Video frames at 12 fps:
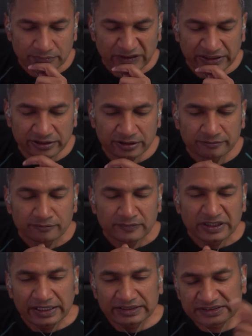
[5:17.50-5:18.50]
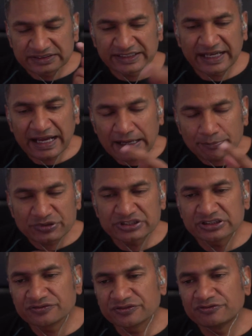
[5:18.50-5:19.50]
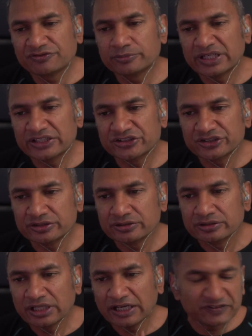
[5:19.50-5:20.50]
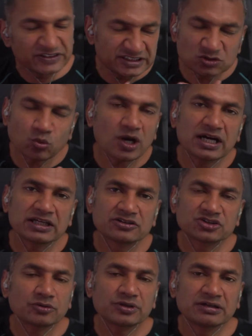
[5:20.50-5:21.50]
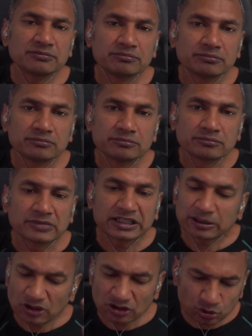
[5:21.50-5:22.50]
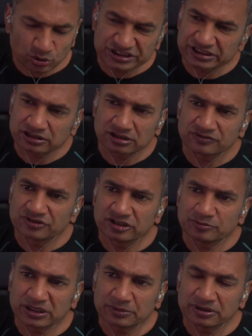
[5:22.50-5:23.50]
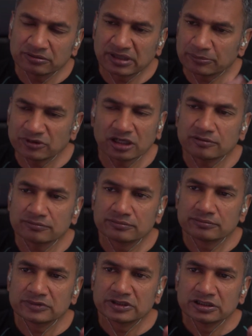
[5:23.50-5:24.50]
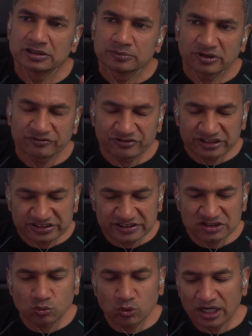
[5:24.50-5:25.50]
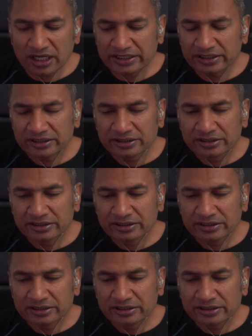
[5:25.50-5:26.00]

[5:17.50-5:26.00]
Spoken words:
here is in the absence of information, and this is why, sorry, and I'm not critical of you people, I'm not, but this is why